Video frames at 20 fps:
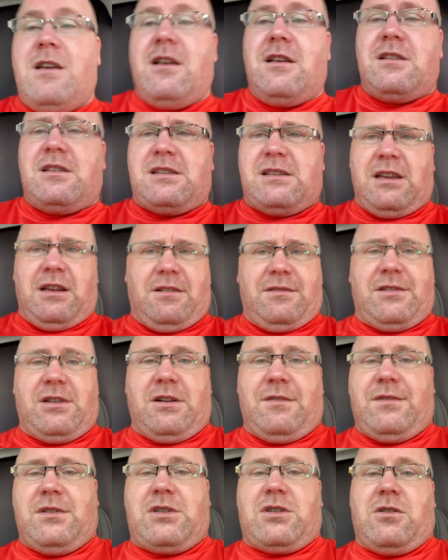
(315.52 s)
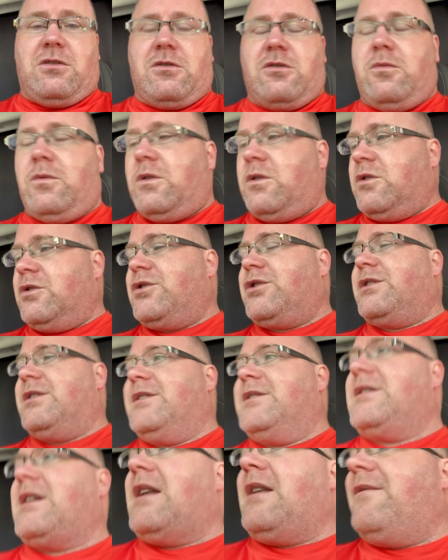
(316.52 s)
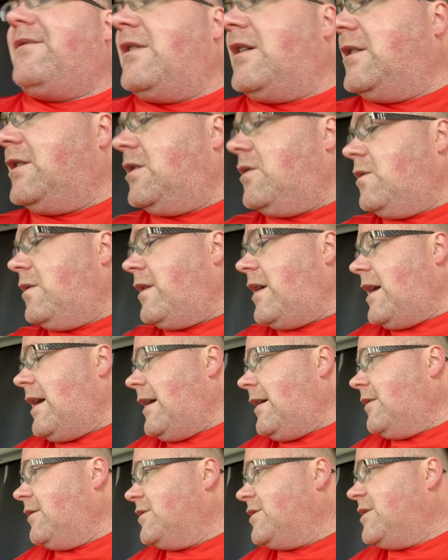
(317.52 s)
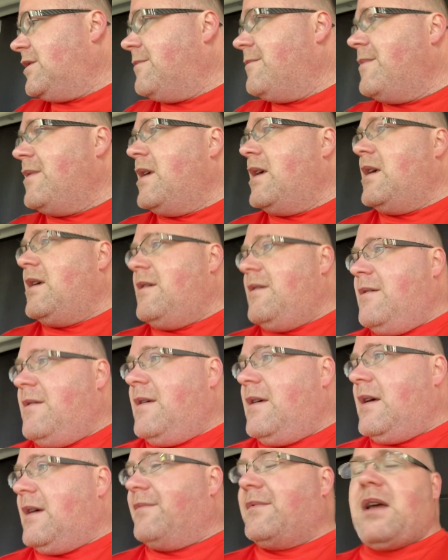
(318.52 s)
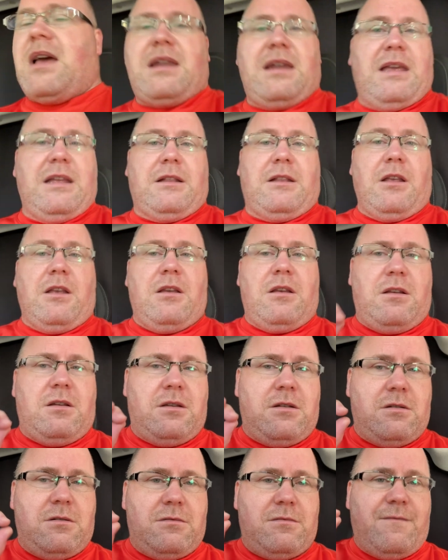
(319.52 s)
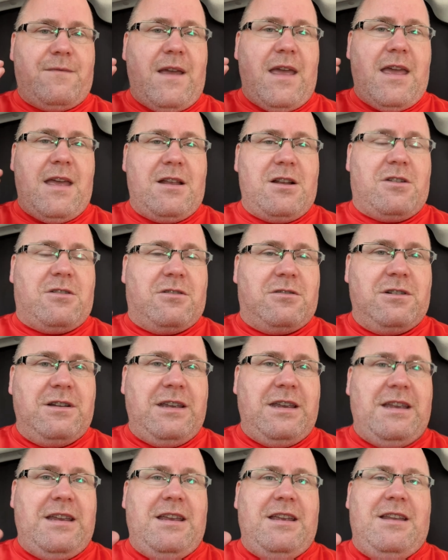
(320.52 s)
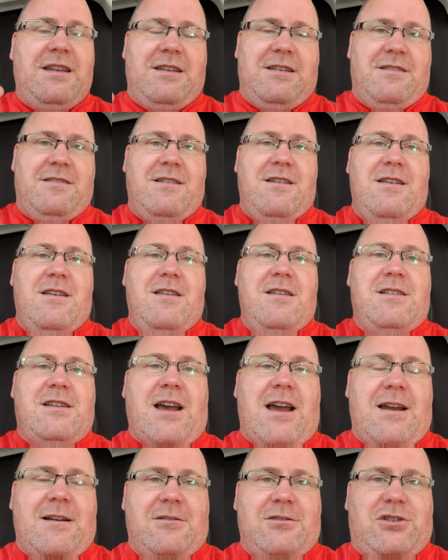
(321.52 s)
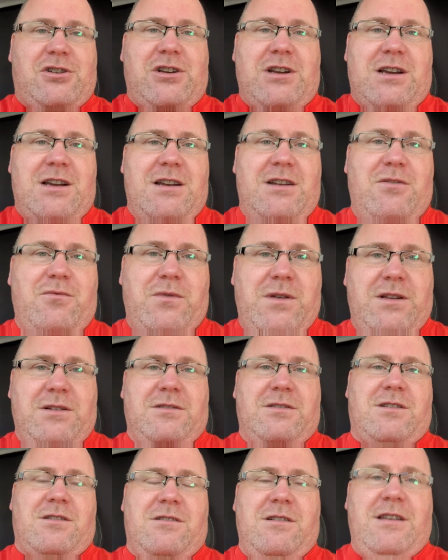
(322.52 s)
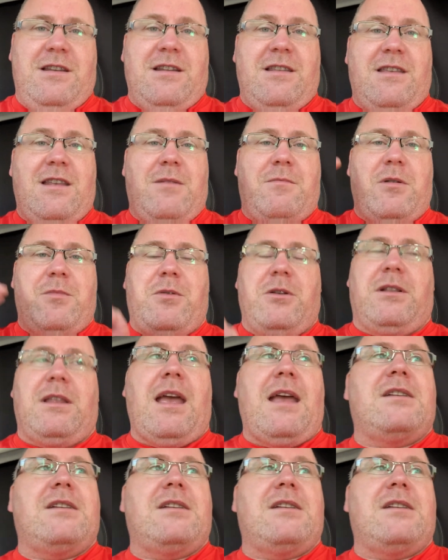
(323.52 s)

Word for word: self service car wash because I didn't feel like doing it at the house. I've got to get the van clean and tires shine, the wheels clean, and then I'm going to put that